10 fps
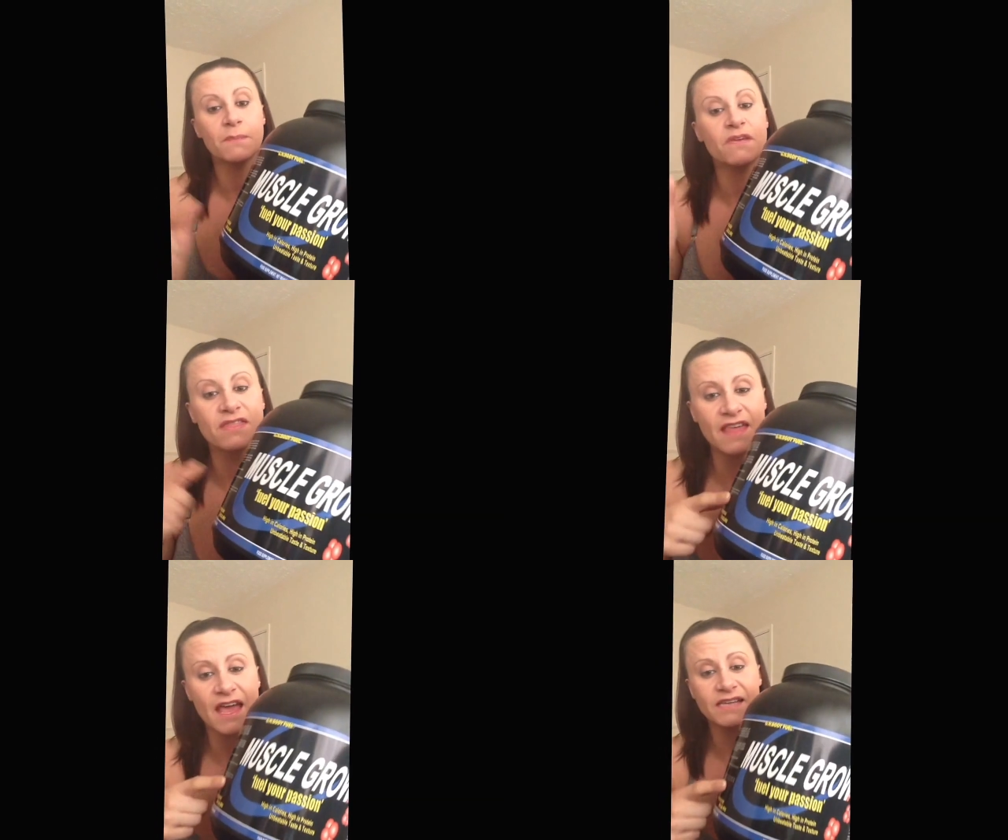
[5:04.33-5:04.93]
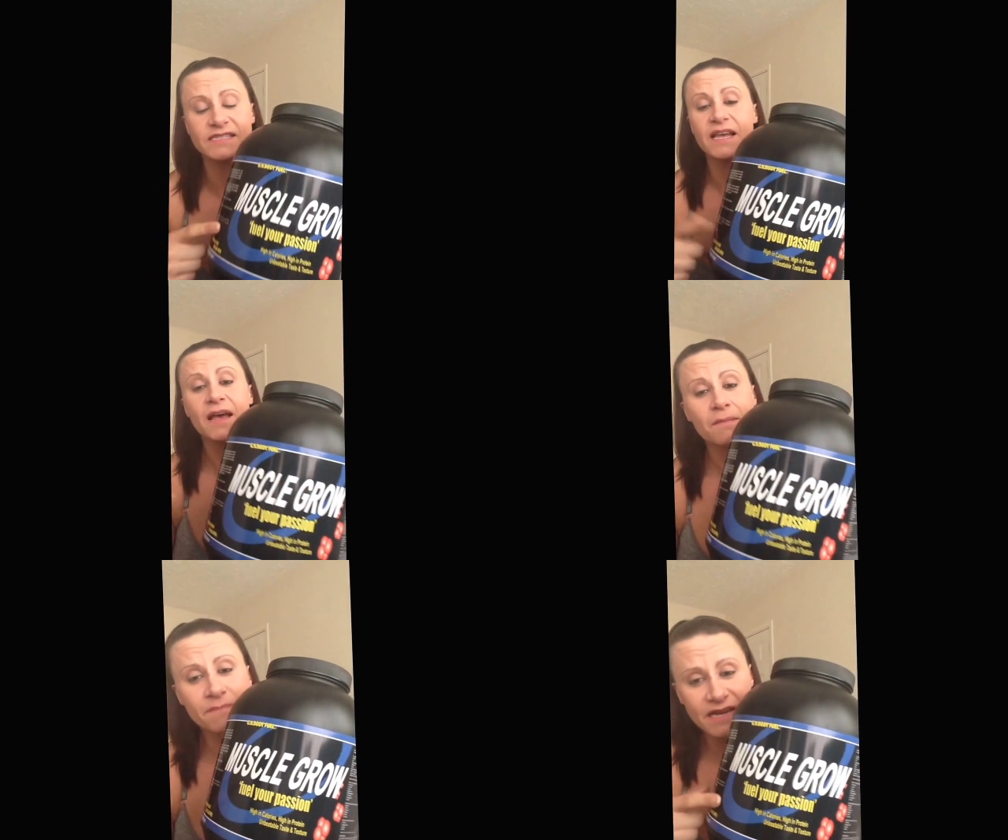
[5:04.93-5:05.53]
but this
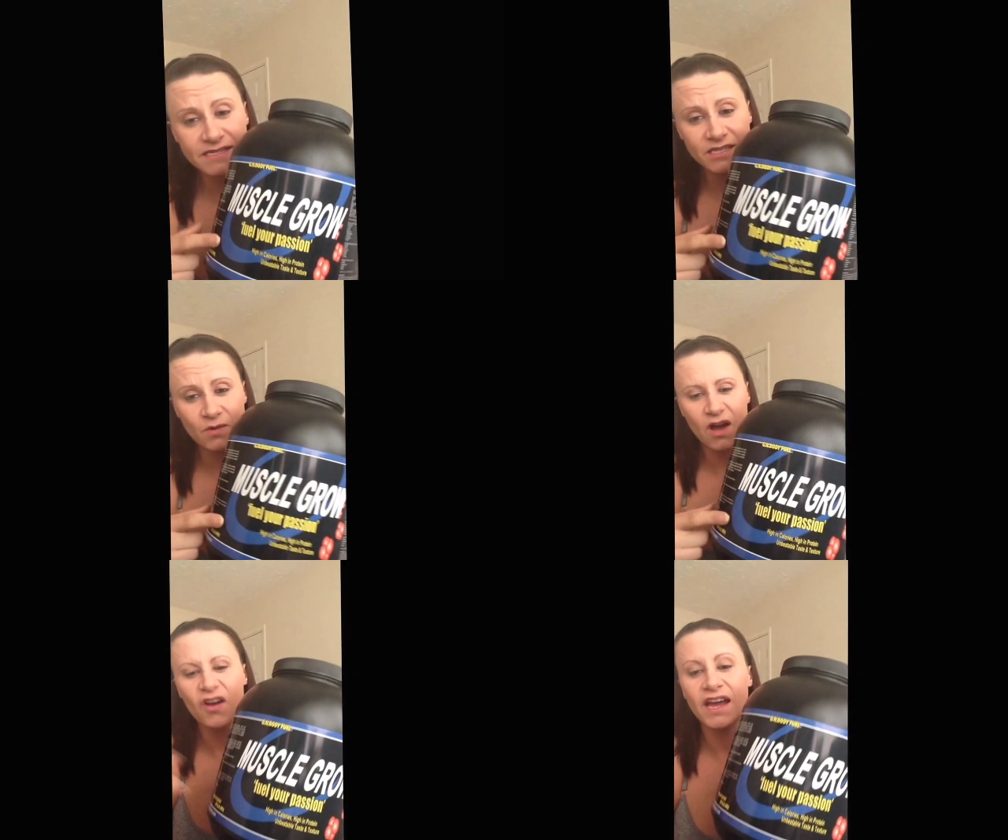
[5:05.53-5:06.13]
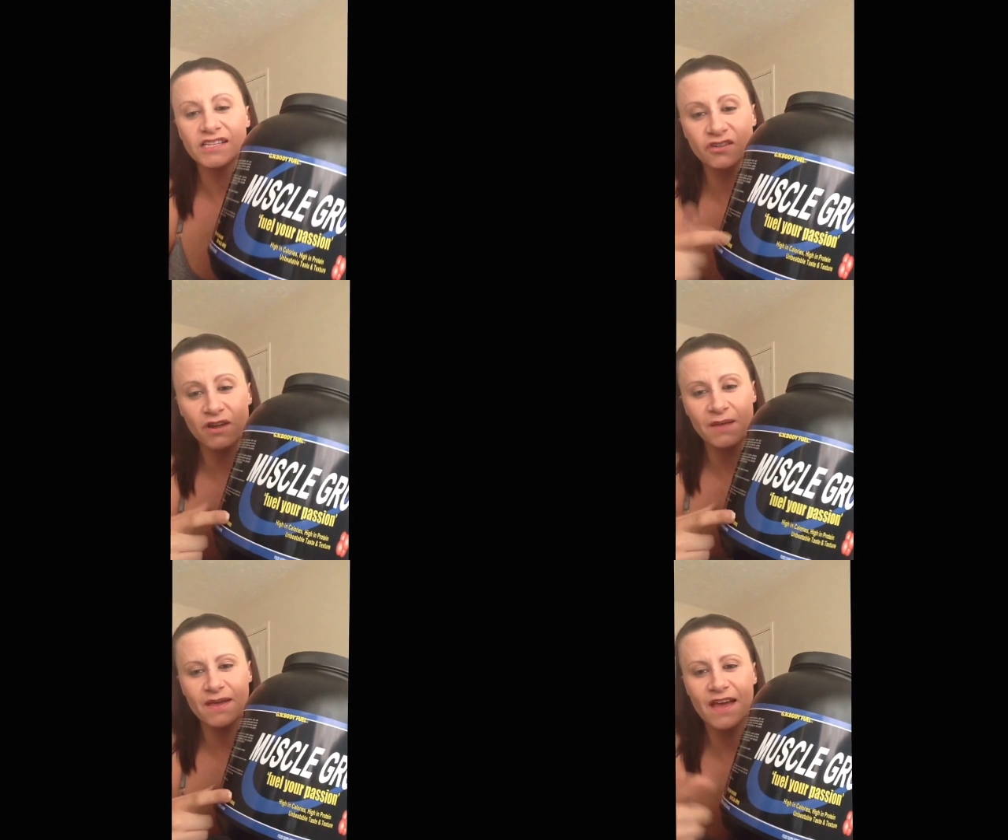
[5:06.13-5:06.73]
mixes well, it's
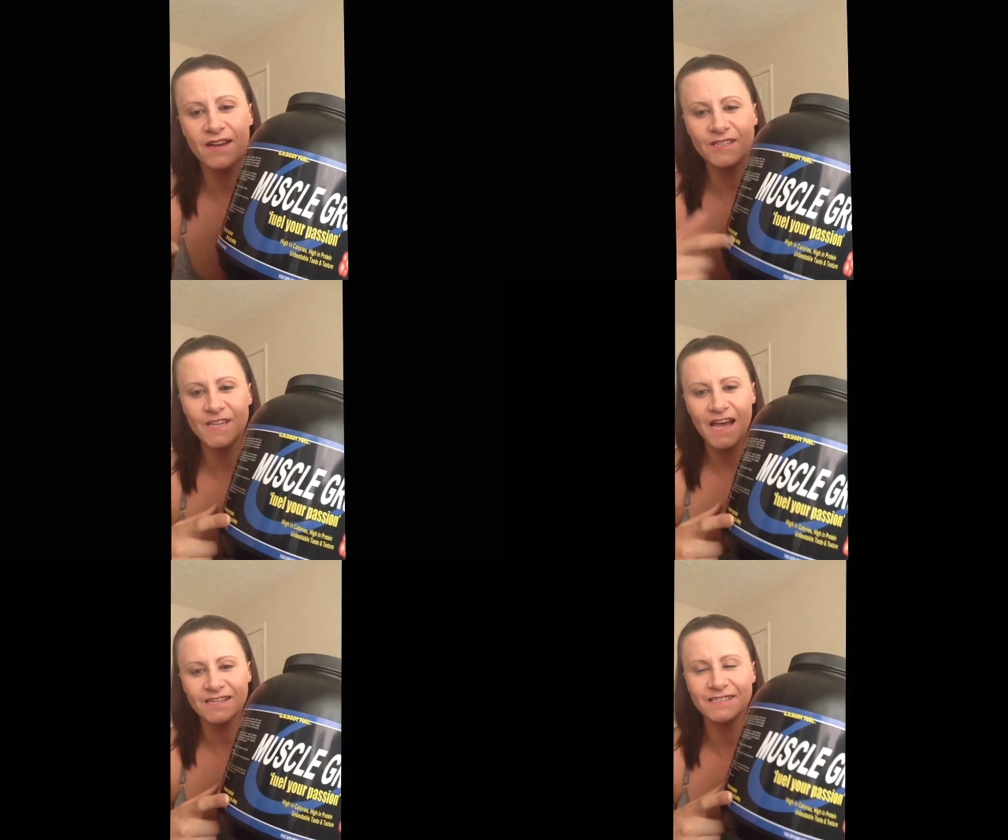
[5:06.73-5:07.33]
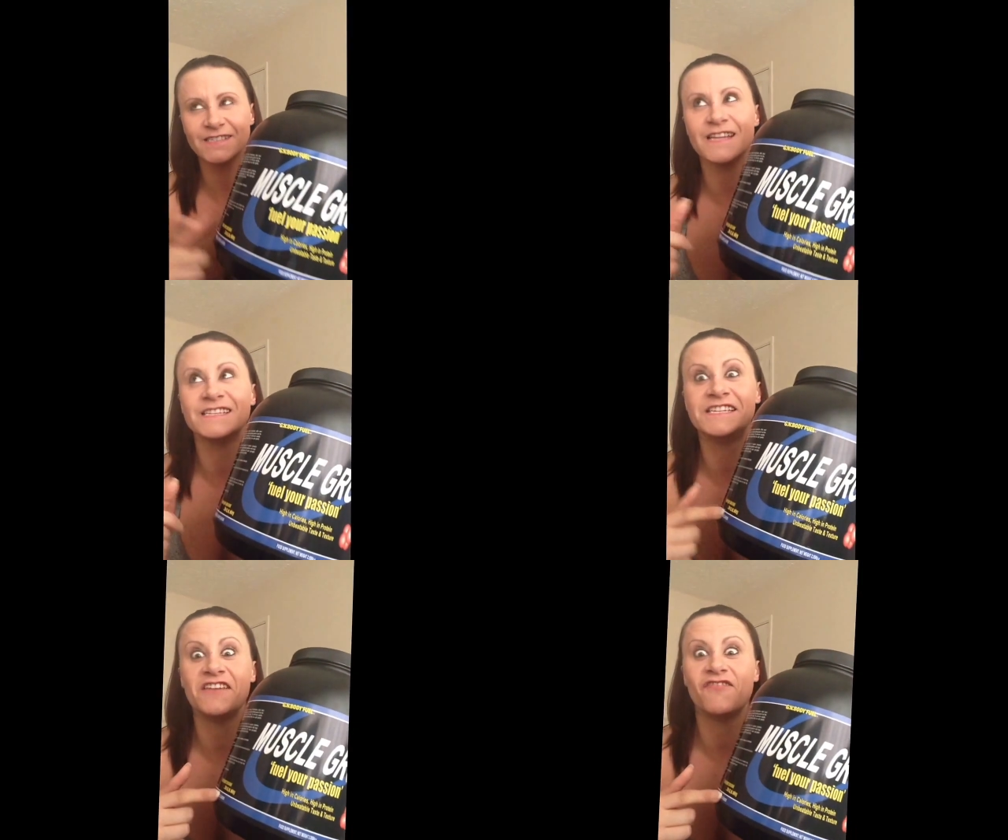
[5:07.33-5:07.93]
creamy, and it tastes
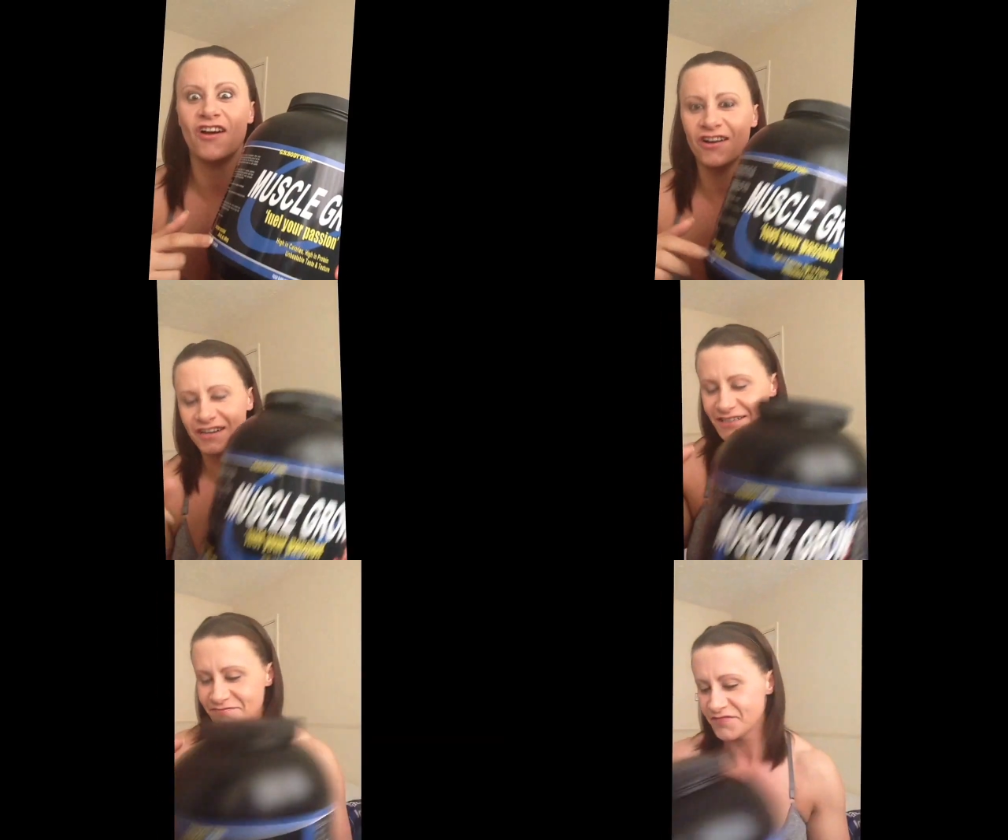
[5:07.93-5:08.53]
divine.